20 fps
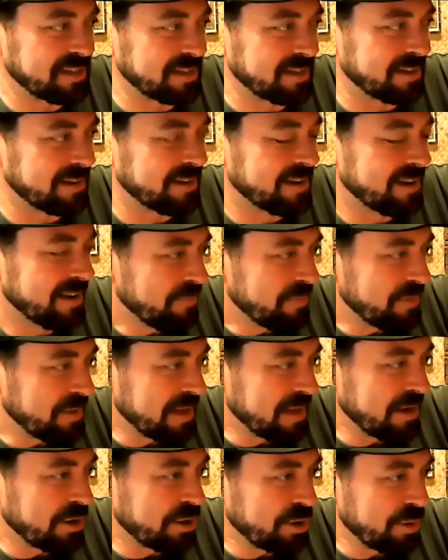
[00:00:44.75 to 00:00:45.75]
and
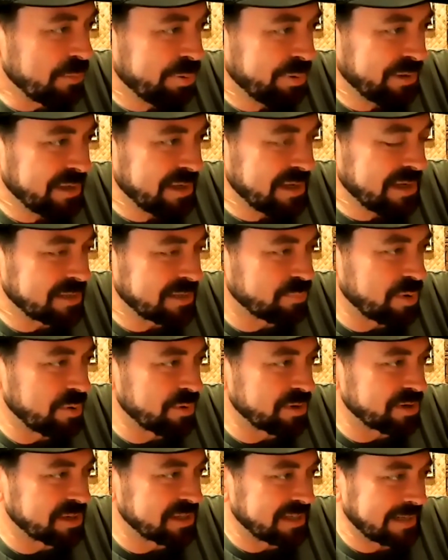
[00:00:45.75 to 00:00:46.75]
eager to please. We
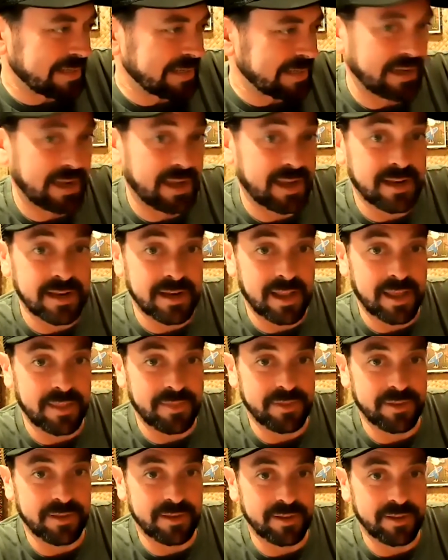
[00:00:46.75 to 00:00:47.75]
were just excited
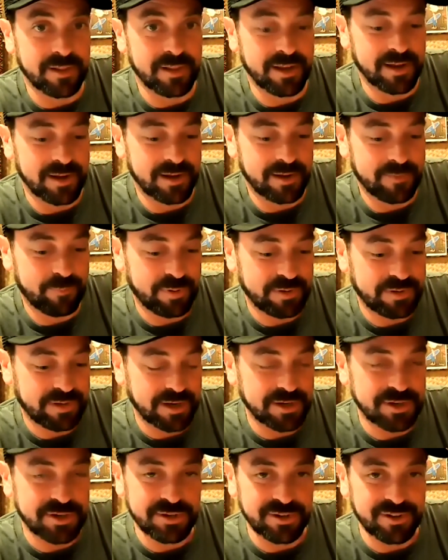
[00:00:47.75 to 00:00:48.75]
at the
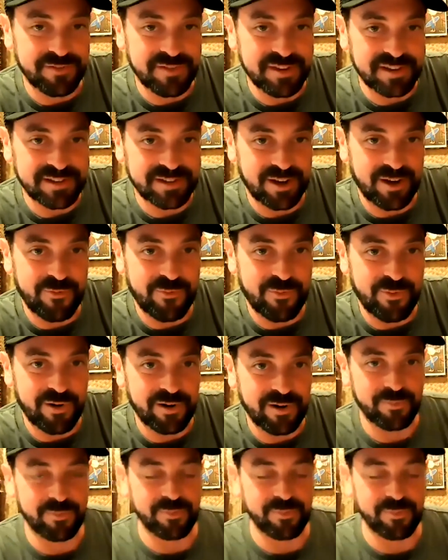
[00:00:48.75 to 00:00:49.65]
potential of the software